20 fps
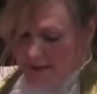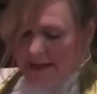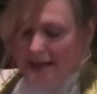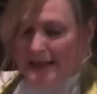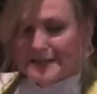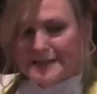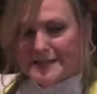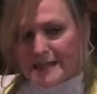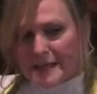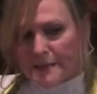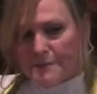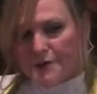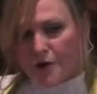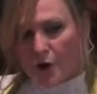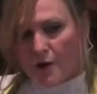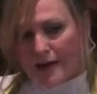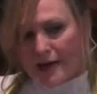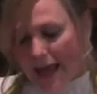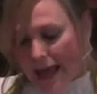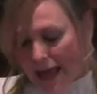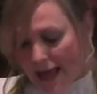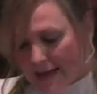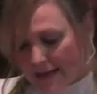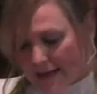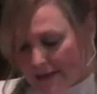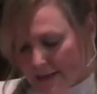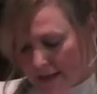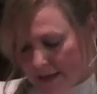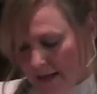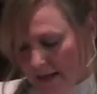It seems
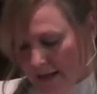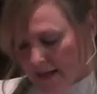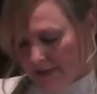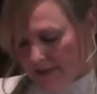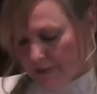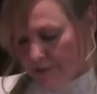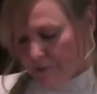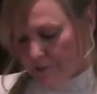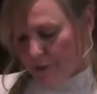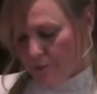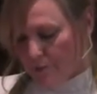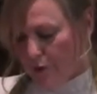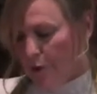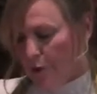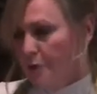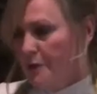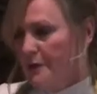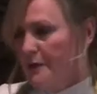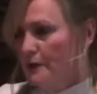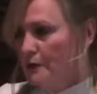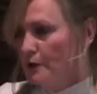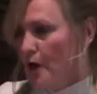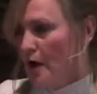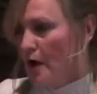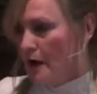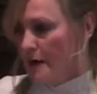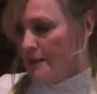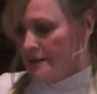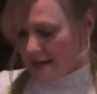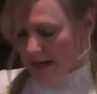archaic to us, but purity
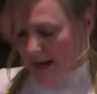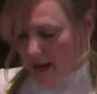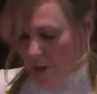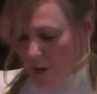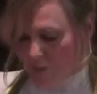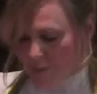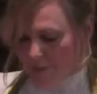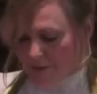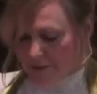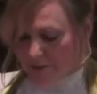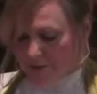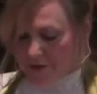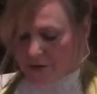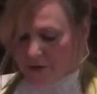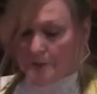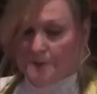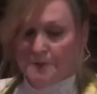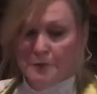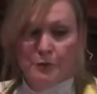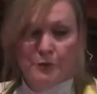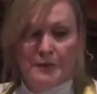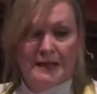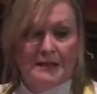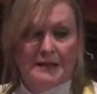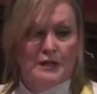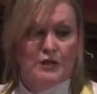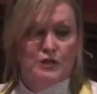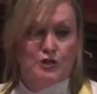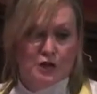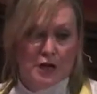laws helped the
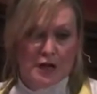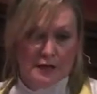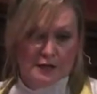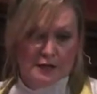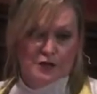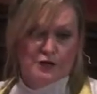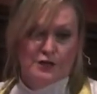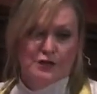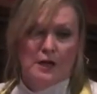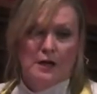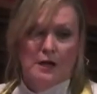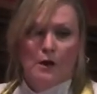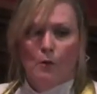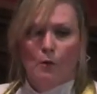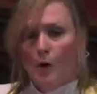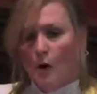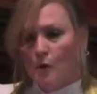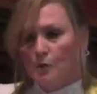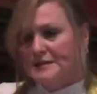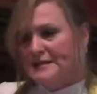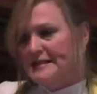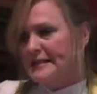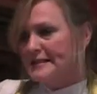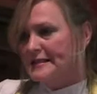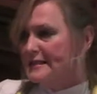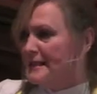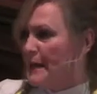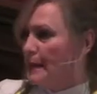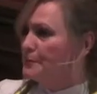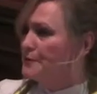community judge what was
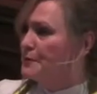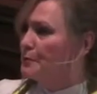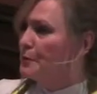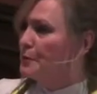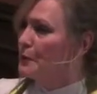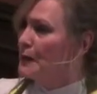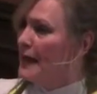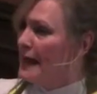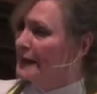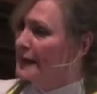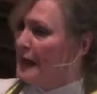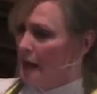acceptable and